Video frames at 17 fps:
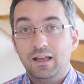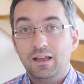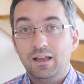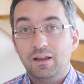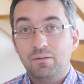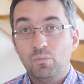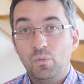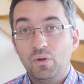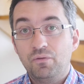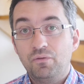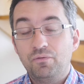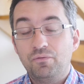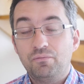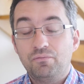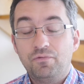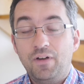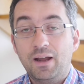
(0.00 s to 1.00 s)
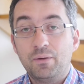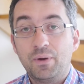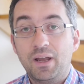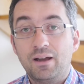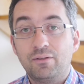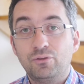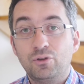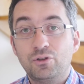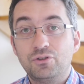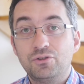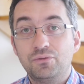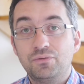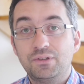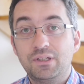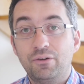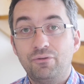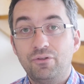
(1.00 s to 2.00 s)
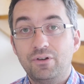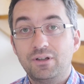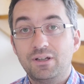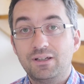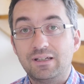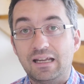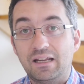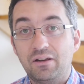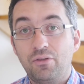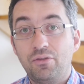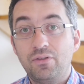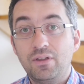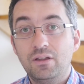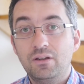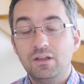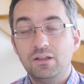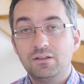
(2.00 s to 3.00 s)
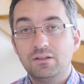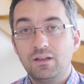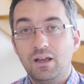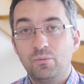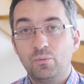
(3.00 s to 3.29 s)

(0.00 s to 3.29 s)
In fact, we have lots of different design theories,